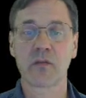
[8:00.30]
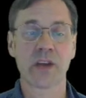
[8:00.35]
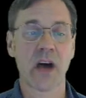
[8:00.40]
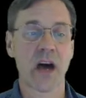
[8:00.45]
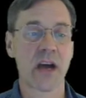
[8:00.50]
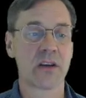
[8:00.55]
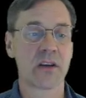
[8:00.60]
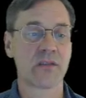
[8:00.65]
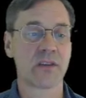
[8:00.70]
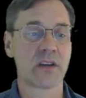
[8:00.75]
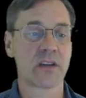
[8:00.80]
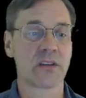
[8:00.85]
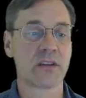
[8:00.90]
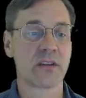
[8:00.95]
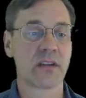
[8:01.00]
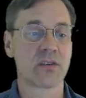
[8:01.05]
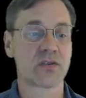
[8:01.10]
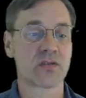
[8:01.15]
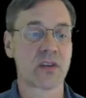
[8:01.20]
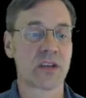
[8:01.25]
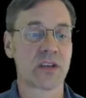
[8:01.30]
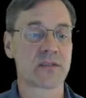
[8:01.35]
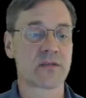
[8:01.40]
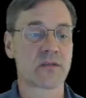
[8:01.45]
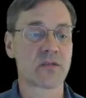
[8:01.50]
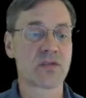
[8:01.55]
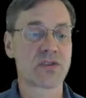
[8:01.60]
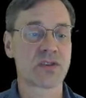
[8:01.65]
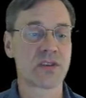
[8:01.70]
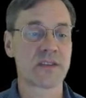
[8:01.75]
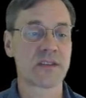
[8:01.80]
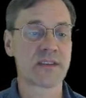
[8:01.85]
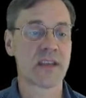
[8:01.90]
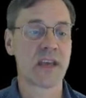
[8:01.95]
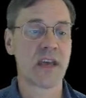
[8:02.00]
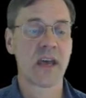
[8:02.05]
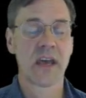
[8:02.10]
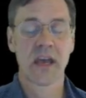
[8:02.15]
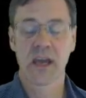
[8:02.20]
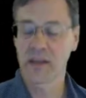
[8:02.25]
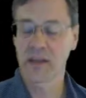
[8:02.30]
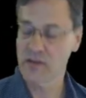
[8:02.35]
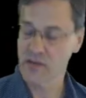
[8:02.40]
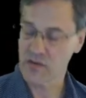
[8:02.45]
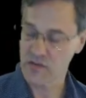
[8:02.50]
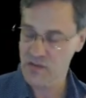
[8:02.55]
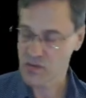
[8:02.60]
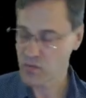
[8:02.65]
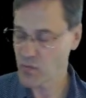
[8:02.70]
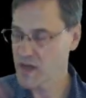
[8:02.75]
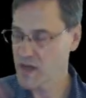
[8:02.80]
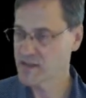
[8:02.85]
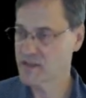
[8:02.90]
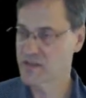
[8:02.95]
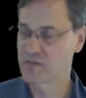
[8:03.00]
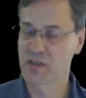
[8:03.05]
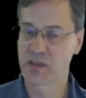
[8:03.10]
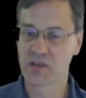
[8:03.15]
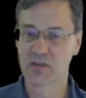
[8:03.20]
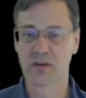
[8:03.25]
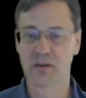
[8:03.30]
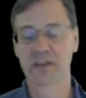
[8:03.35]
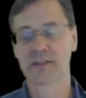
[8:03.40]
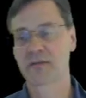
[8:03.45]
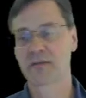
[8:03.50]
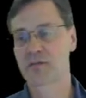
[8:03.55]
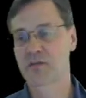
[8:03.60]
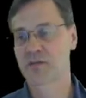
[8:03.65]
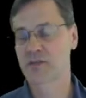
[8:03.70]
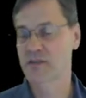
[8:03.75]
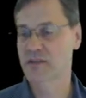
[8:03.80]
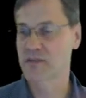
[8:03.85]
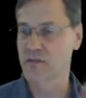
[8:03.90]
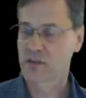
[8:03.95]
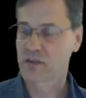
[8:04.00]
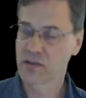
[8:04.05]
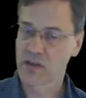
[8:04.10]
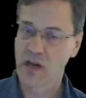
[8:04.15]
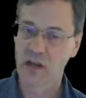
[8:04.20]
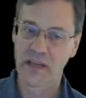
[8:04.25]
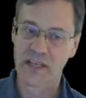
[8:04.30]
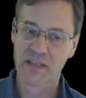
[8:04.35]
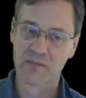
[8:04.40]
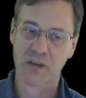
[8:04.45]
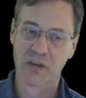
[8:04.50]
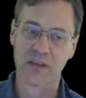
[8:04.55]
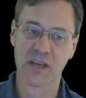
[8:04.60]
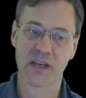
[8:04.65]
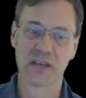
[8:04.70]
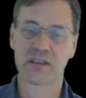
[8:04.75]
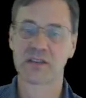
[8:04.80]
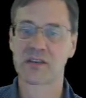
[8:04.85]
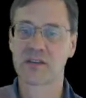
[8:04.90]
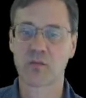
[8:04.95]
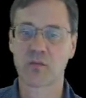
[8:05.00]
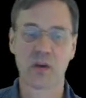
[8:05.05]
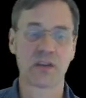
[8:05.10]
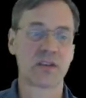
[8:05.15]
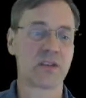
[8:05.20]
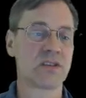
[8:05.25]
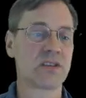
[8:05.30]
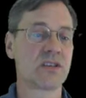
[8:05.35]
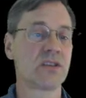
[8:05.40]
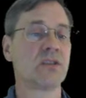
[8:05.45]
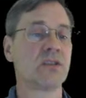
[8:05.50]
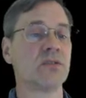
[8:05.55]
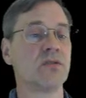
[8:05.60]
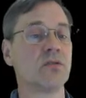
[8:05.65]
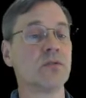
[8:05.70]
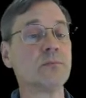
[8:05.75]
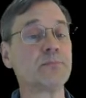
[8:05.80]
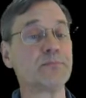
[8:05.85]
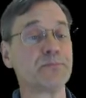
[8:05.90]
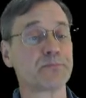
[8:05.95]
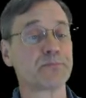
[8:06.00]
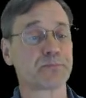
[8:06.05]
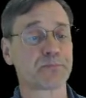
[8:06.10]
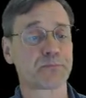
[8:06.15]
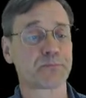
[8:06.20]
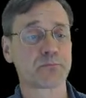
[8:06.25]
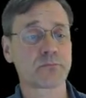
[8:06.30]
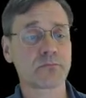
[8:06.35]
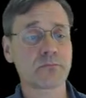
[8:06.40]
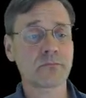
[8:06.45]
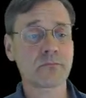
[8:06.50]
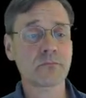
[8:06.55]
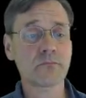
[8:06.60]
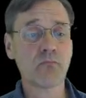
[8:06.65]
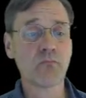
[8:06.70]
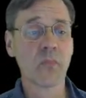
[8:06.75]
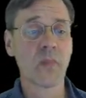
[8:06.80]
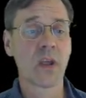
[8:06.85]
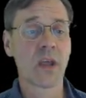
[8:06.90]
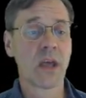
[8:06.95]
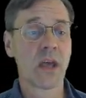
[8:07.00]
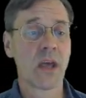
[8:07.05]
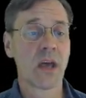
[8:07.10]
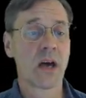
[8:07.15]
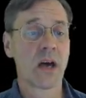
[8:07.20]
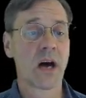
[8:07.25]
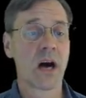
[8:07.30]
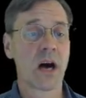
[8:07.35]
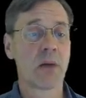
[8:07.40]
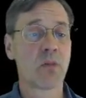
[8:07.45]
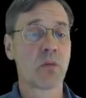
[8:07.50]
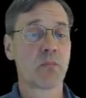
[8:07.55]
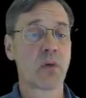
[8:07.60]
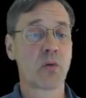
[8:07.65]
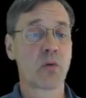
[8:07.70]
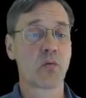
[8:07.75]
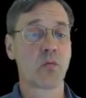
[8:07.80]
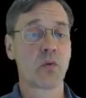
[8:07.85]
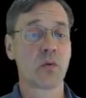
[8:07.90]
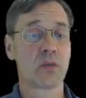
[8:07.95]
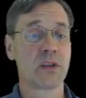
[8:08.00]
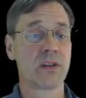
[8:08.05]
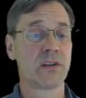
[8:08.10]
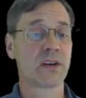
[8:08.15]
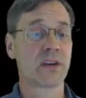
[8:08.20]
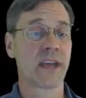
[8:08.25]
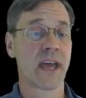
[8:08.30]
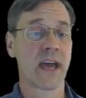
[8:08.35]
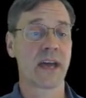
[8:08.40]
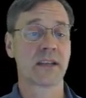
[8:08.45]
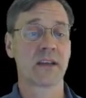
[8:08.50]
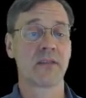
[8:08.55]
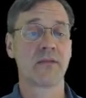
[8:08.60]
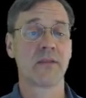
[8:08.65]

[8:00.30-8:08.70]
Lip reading: higher than transversions, and there's twice as many transversions, so the null expectation is 1 to 2. But when we look at